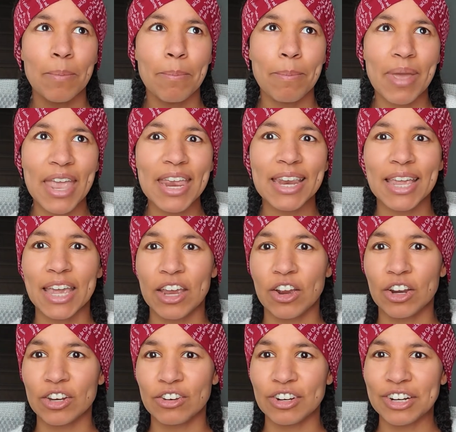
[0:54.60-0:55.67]
main
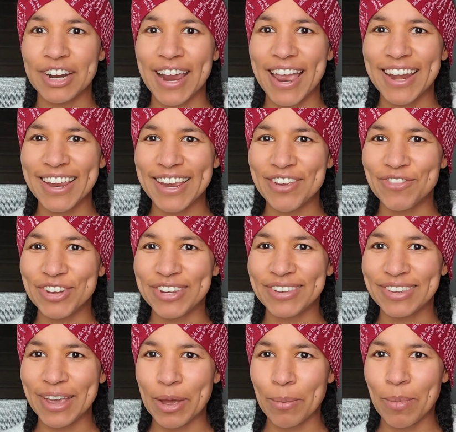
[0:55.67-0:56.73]
character, and even
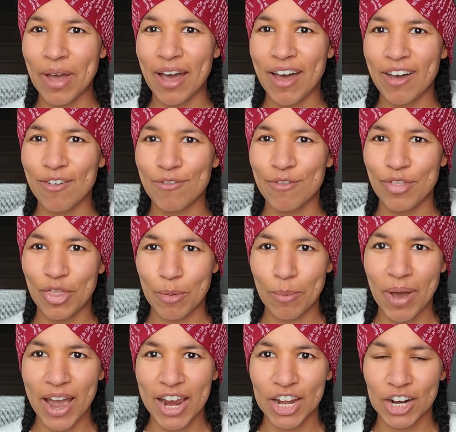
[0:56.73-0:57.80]
some of the
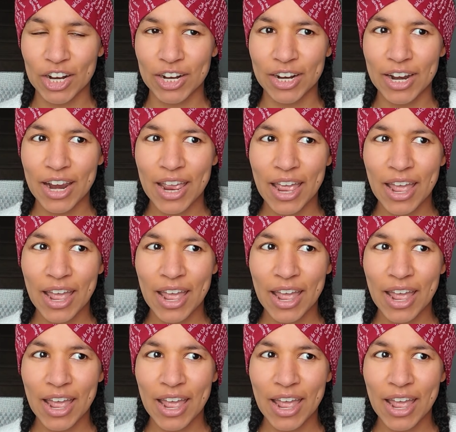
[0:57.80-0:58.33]
minor,